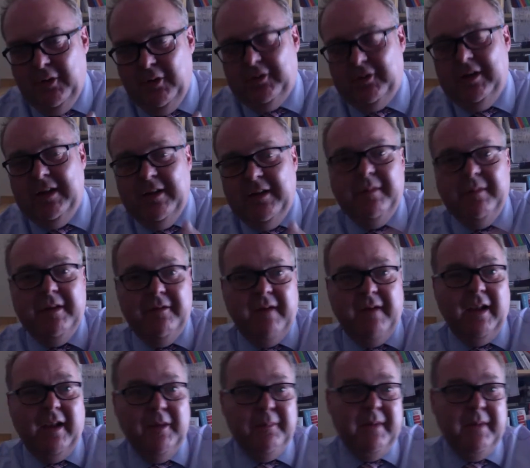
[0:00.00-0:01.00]
know, see them
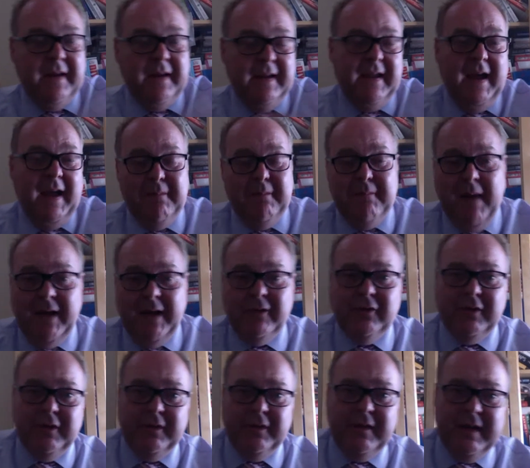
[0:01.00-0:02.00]
developing and getting
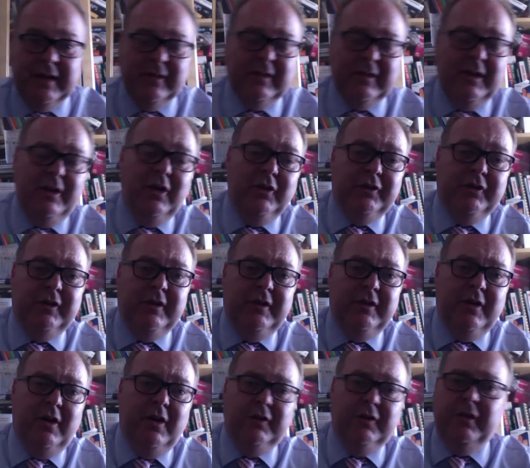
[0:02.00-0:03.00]
better at things. And
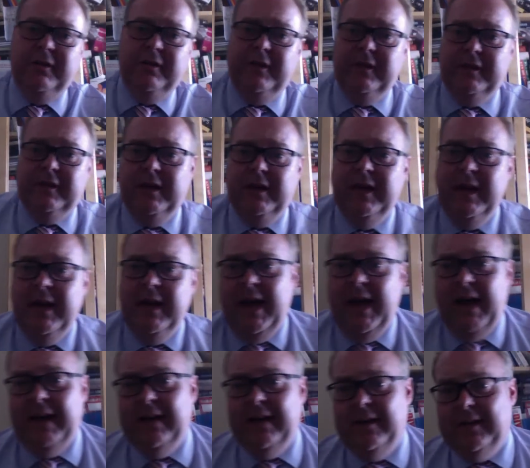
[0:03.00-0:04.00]
also if there's
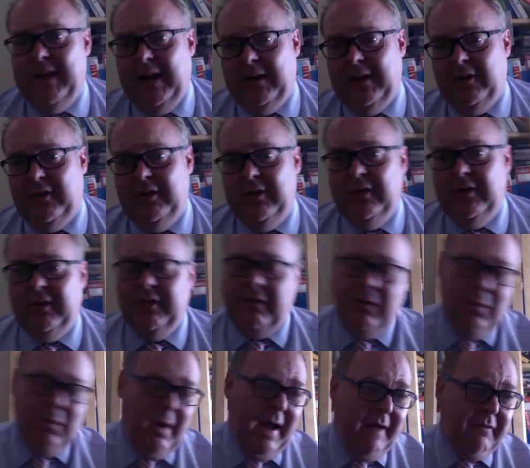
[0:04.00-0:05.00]
any sanctions
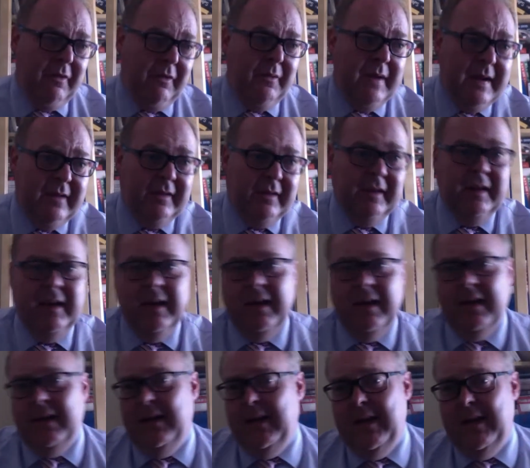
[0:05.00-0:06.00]
for whatever reason,
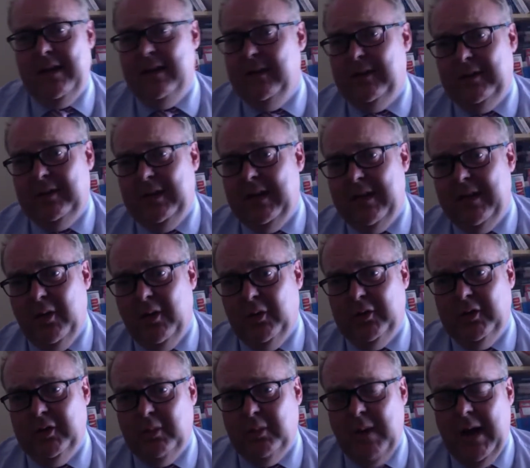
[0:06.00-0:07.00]
you can see
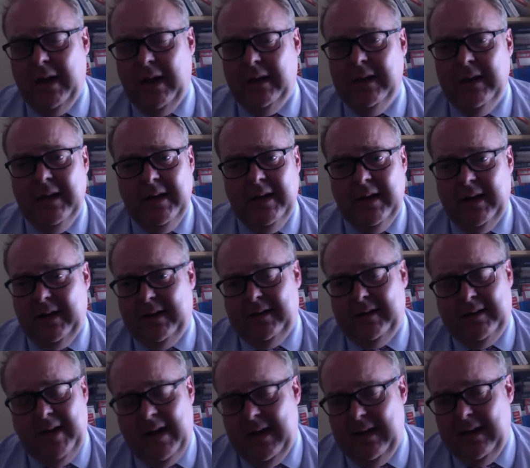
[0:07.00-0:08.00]
those as well. Like I
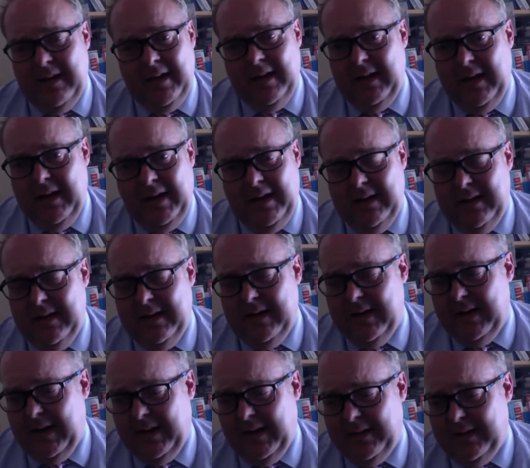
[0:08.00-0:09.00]
say,
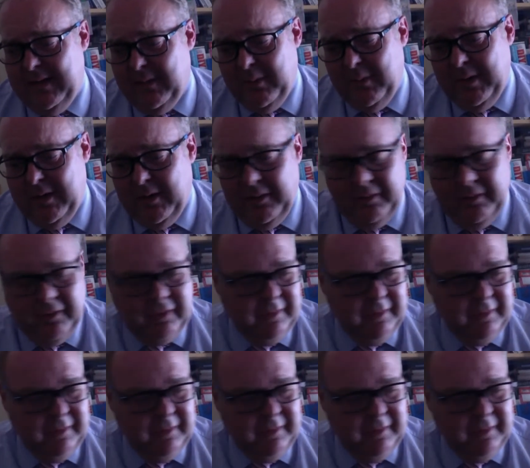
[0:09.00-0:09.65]
I think we're on